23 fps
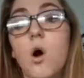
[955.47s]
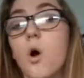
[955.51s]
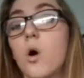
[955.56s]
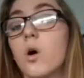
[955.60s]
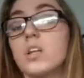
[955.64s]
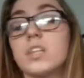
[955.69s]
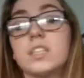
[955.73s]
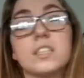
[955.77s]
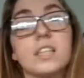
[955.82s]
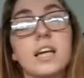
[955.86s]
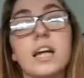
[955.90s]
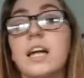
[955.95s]
or
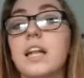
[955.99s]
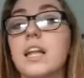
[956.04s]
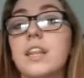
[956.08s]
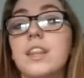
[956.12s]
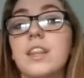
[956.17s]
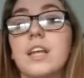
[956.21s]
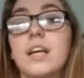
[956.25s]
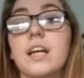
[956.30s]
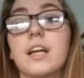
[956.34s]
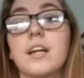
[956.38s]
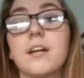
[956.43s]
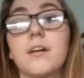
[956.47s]
just
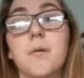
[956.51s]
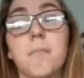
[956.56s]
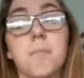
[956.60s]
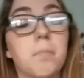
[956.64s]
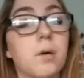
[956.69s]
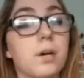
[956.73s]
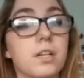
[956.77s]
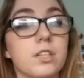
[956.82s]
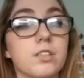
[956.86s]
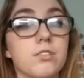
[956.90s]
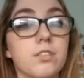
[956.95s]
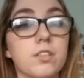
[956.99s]
anything
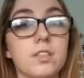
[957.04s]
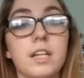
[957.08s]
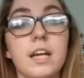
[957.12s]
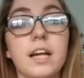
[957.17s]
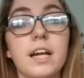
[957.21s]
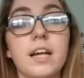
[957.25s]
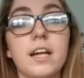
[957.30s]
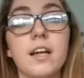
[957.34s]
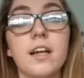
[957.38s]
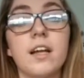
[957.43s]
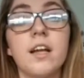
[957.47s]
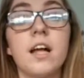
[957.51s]
bookish
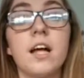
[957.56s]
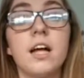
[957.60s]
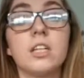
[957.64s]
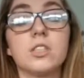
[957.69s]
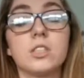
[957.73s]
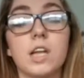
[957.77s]
related.